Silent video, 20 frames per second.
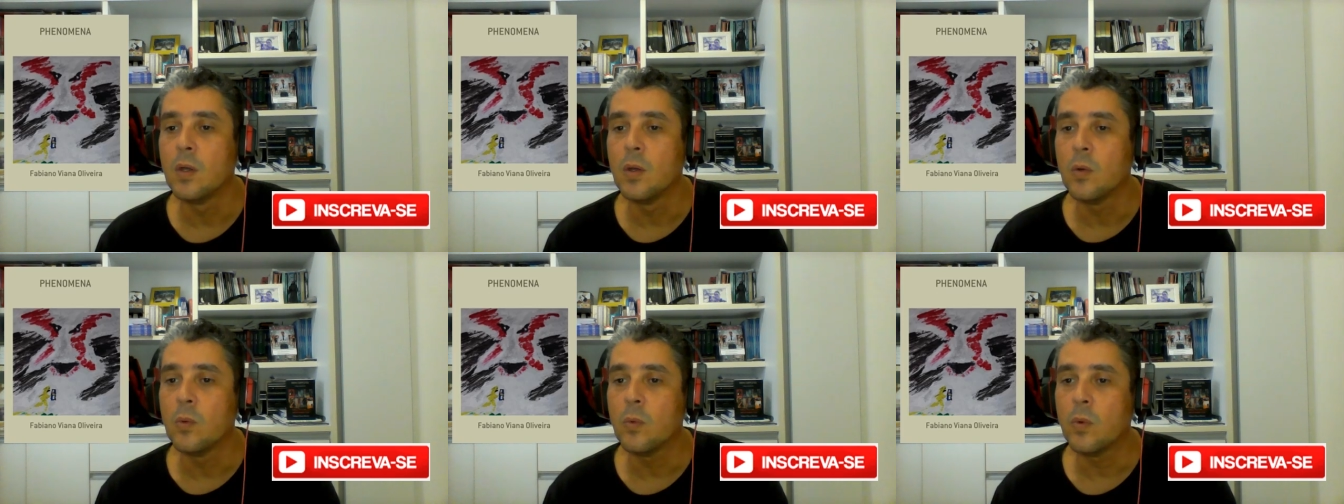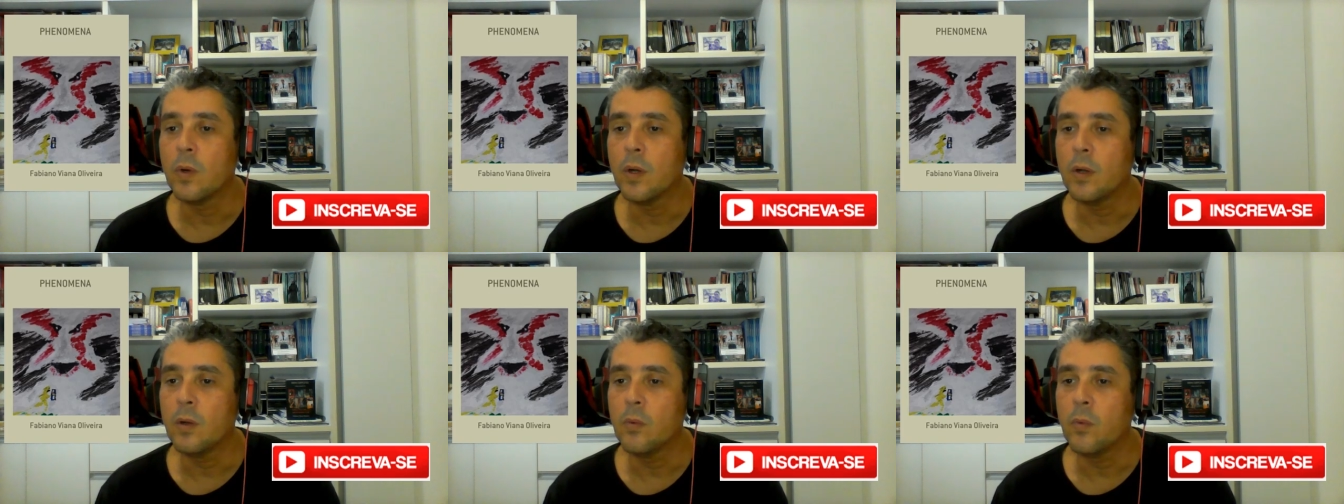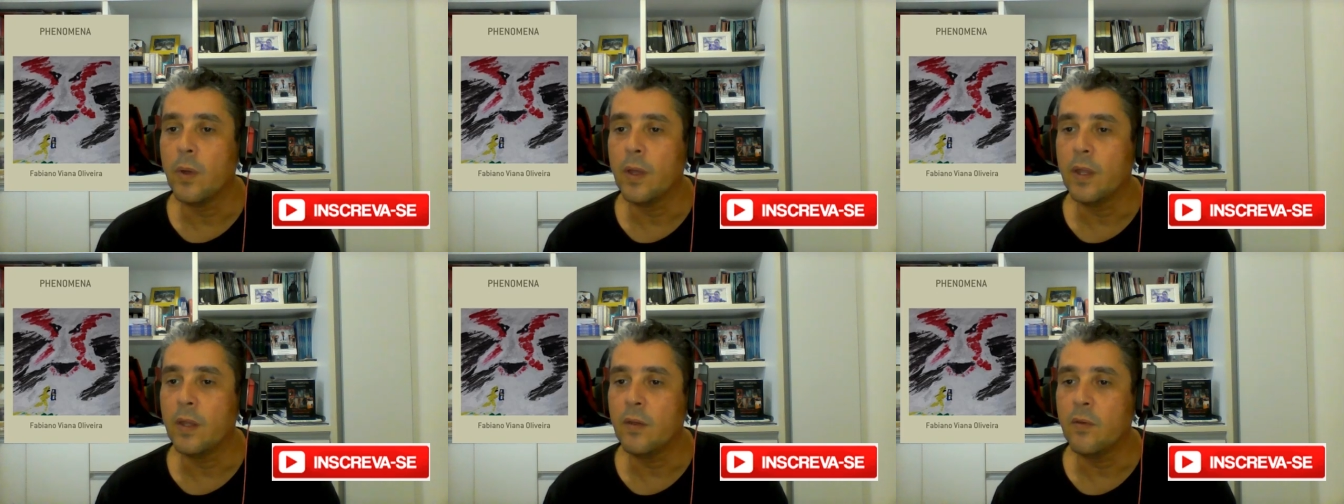were you
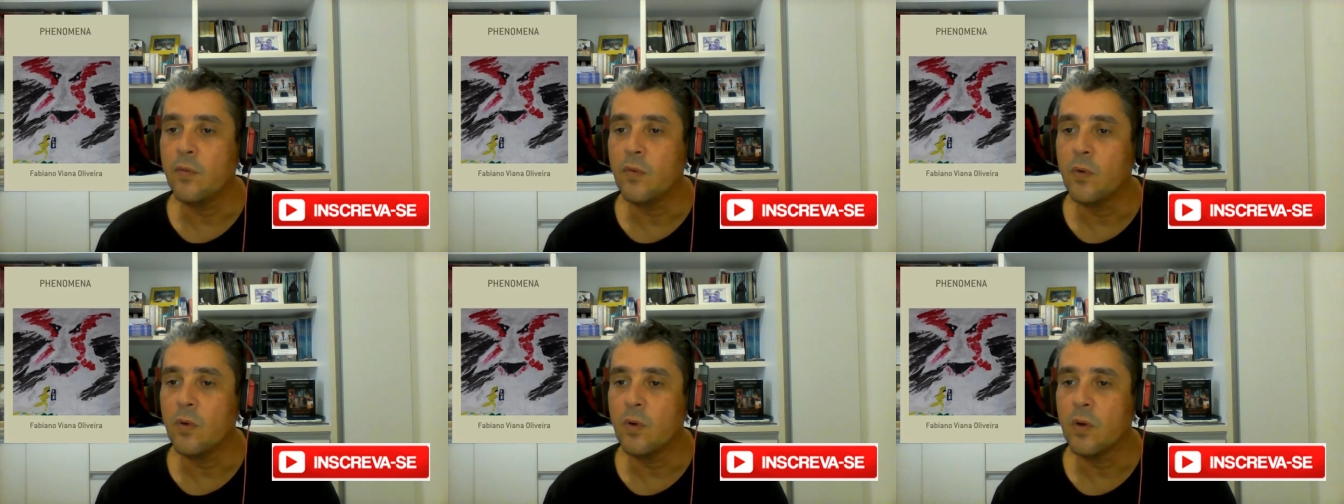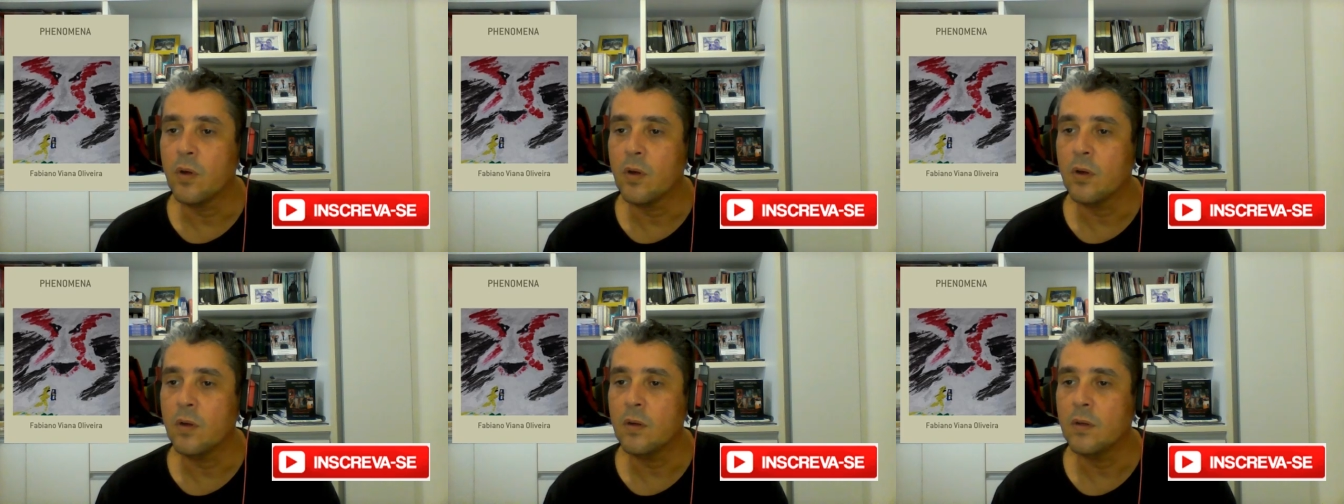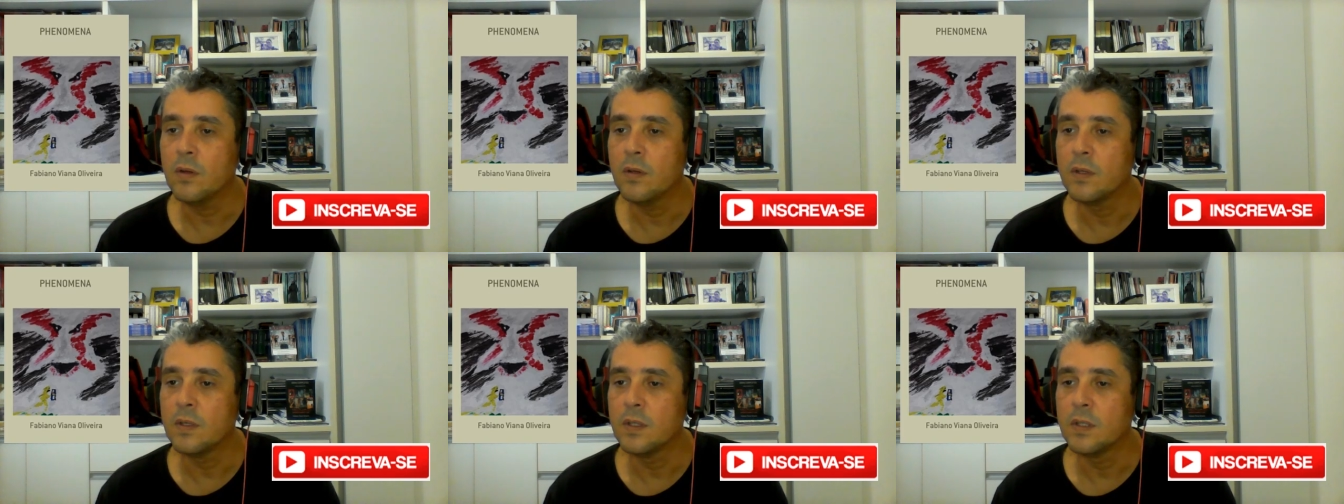waiting for her?
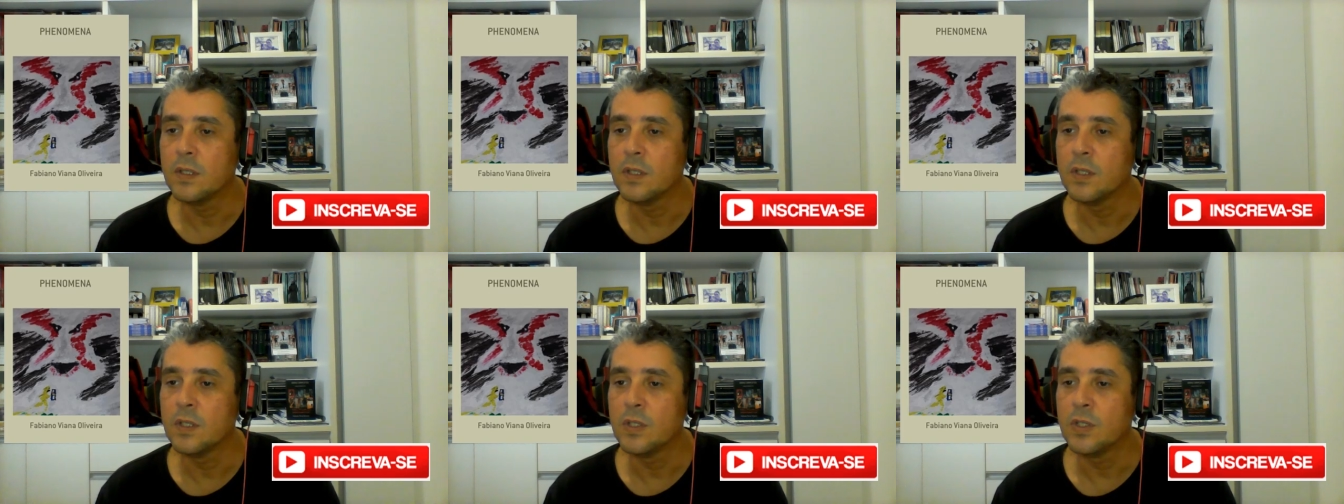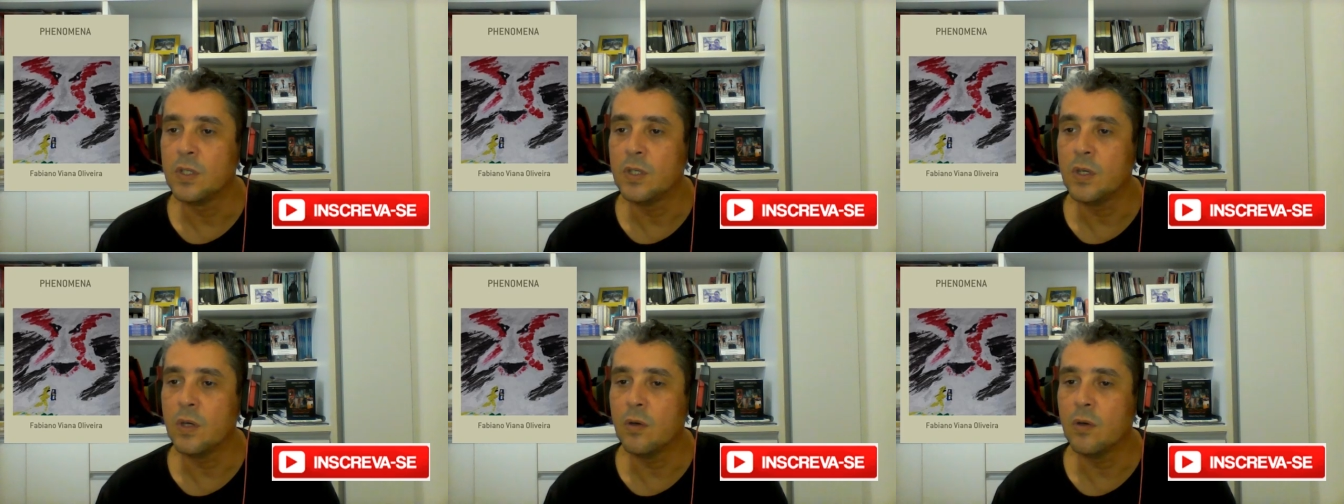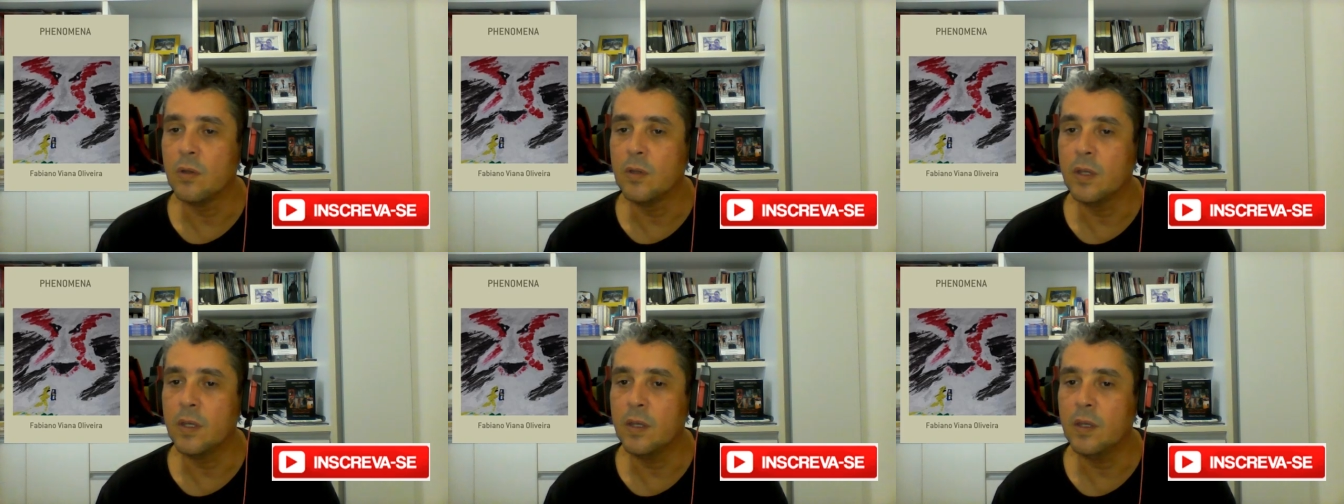She
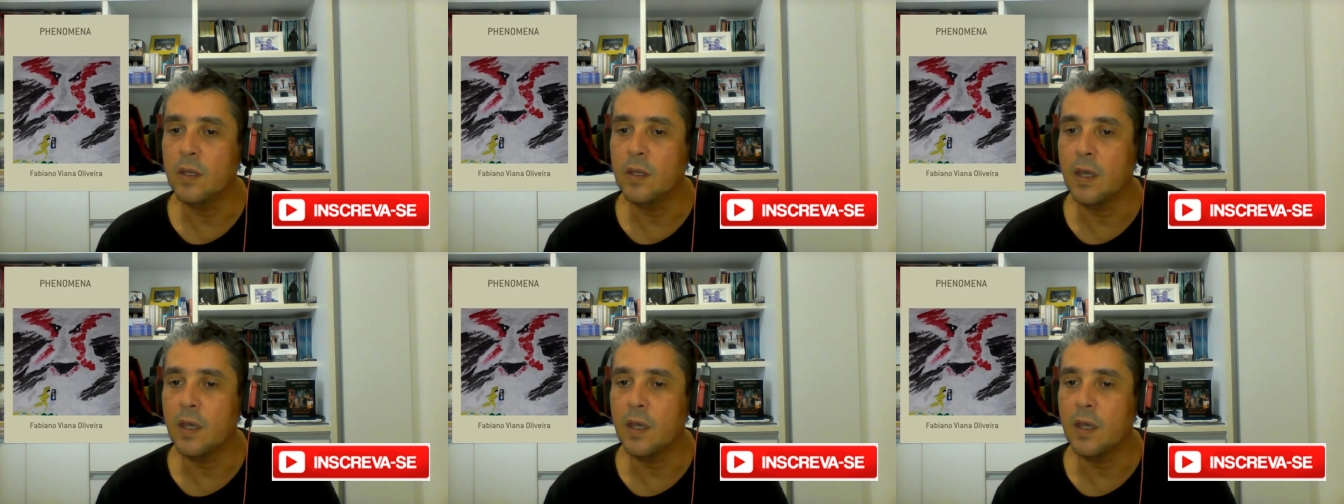only